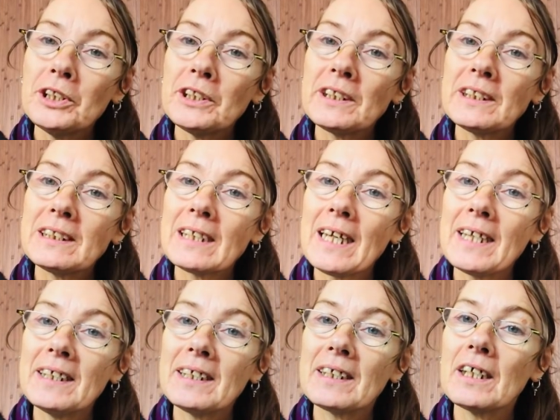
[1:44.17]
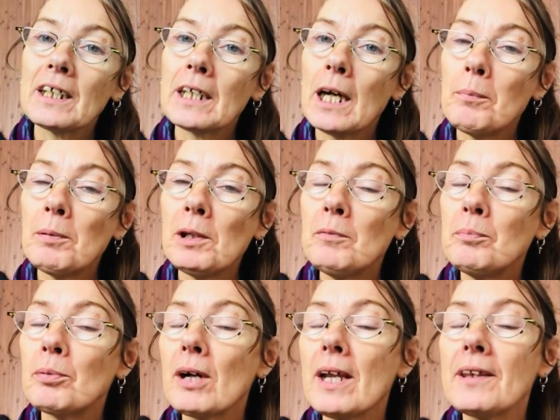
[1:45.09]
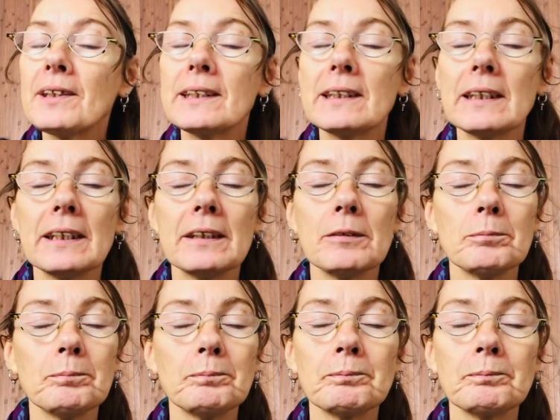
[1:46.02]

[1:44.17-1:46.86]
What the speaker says: you to take a couple of breaths in